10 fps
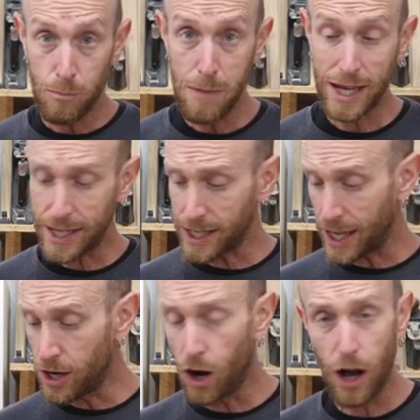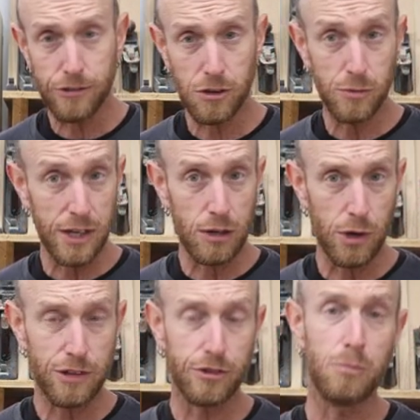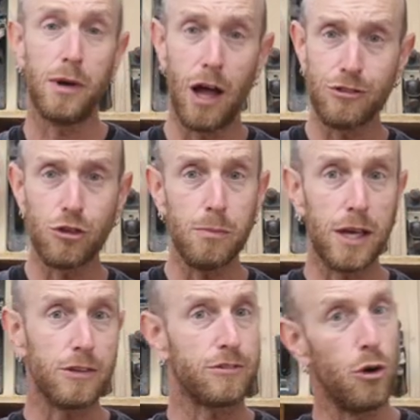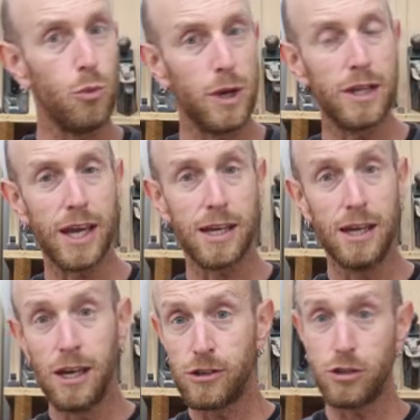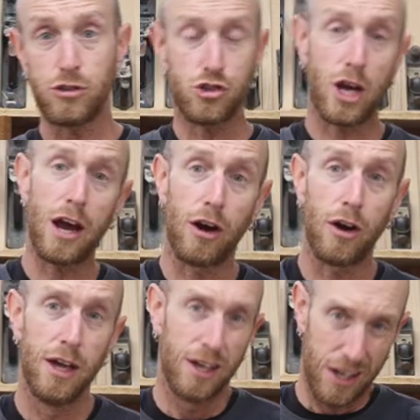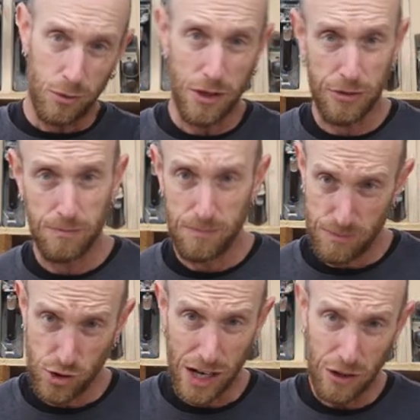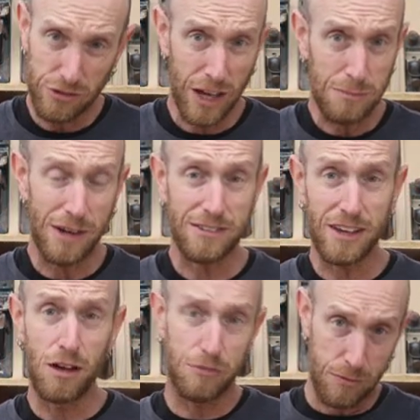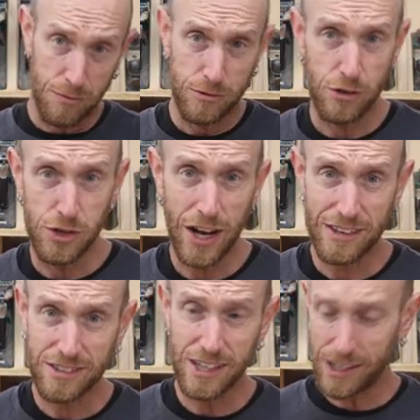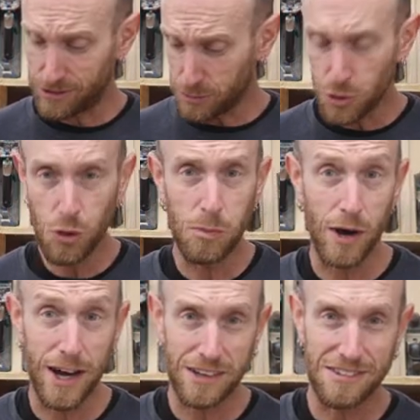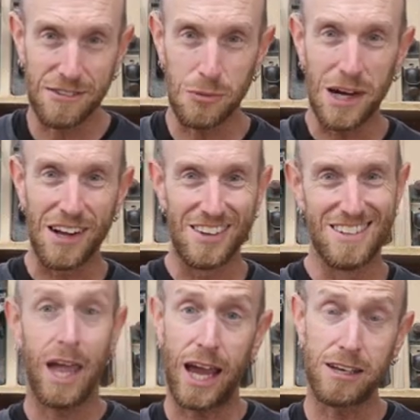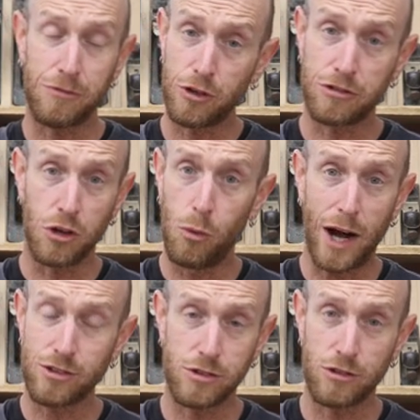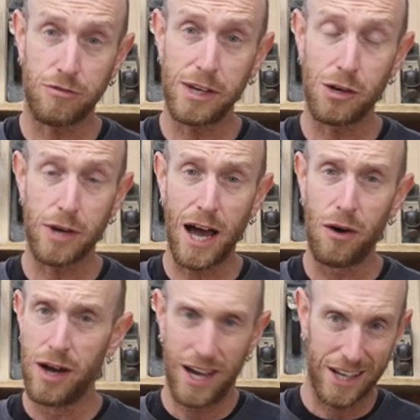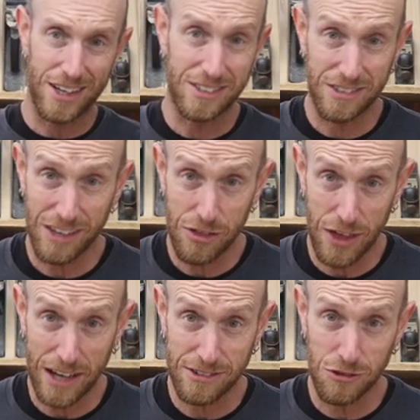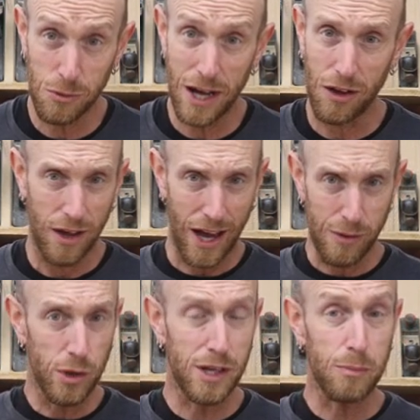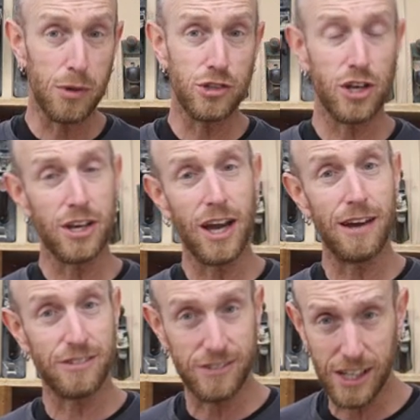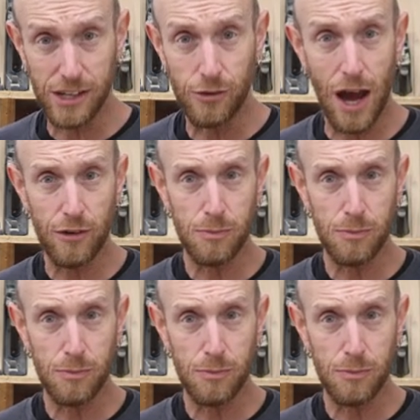making an awesome degreaser, but also being so willing to share with channels like myself so you guys can get some cool products as well. And if you're still watching this video now, I'd like to say thanks as well. I really appreciate you guys sticking around